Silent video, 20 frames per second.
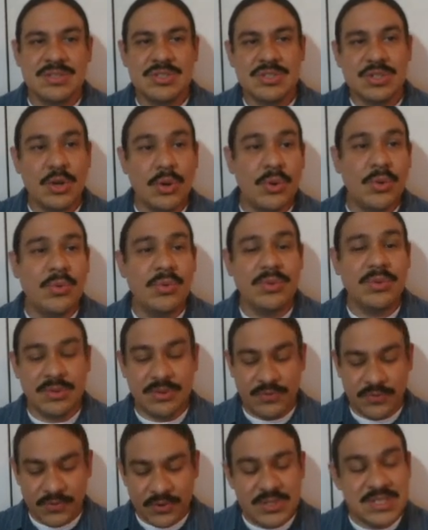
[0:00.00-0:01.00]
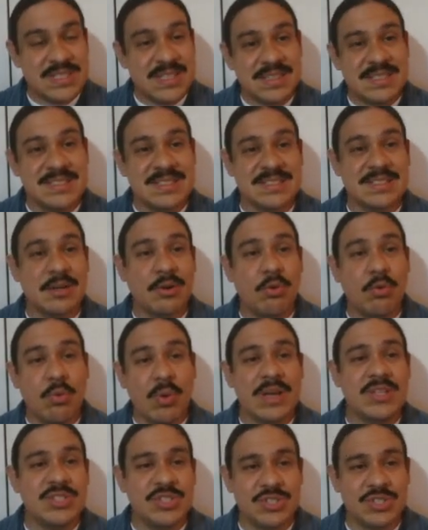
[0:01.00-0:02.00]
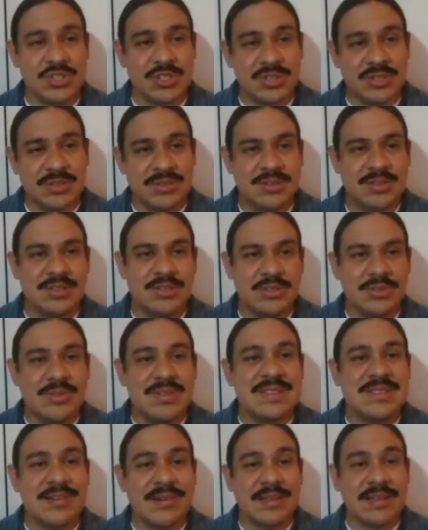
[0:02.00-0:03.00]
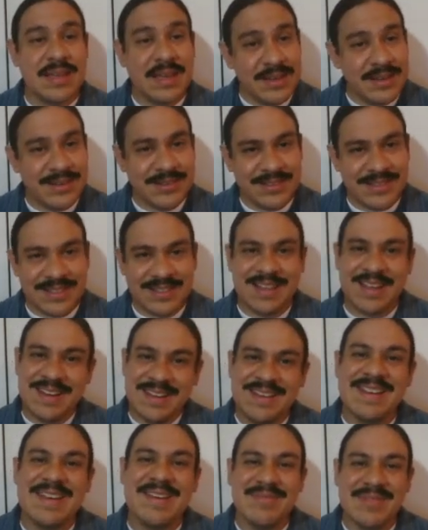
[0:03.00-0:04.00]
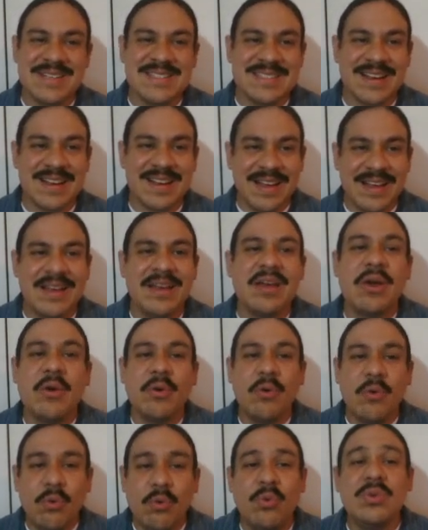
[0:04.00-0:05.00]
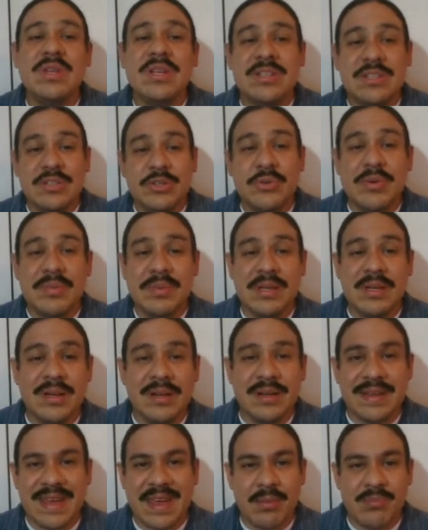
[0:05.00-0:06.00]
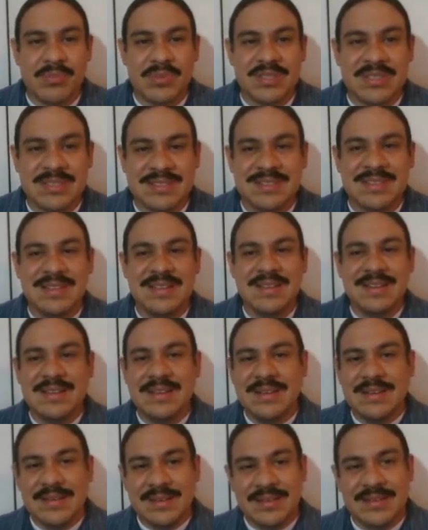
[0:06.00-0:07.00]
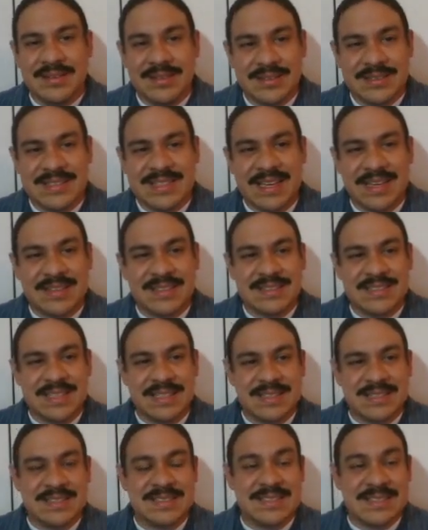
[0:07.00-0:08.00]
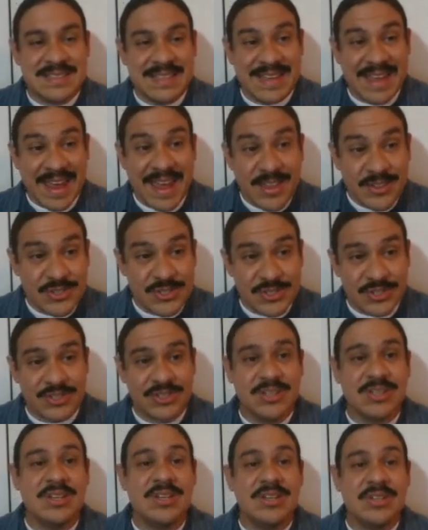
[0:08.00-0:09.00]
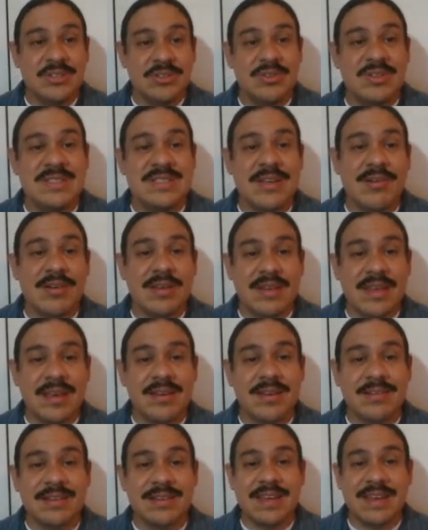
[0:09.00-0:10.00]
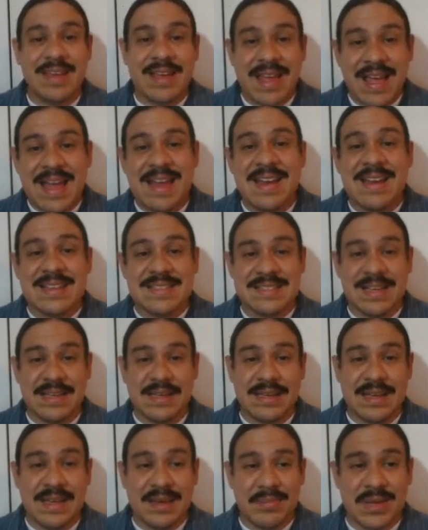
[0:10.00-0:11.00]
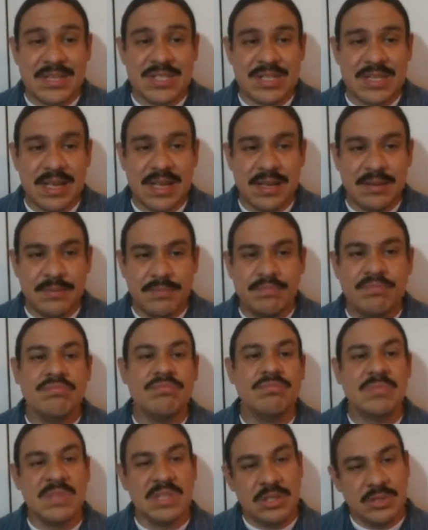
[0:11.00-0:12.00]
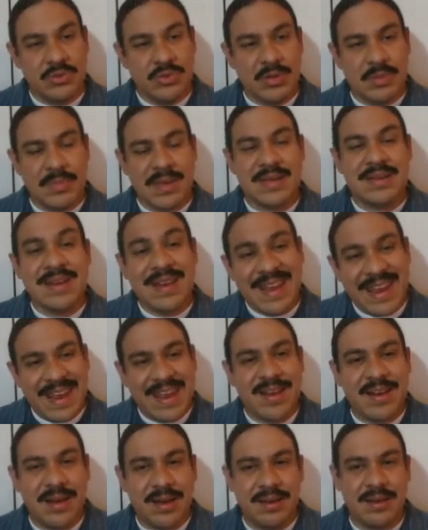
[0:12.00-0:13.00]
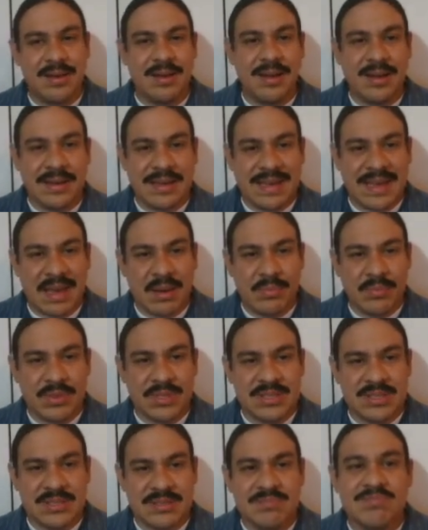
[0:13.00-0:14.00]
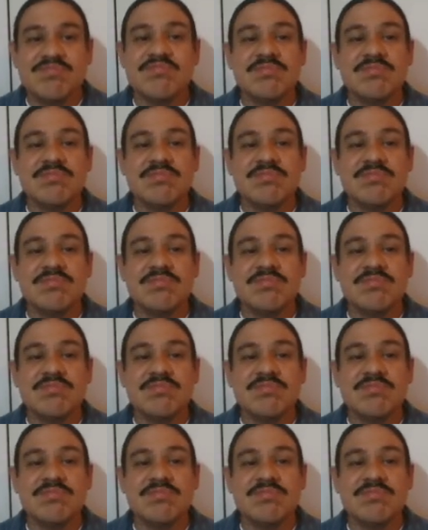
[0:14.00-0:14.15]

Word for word: So the first sentence is a question. Yuri-san wa daigaku de ni aimashita ka? Who did Yuri meet on campus? The second sentence is the answer. Yuri-san wa daigaku de Ana-san ni aimashita. You met Anna on campus.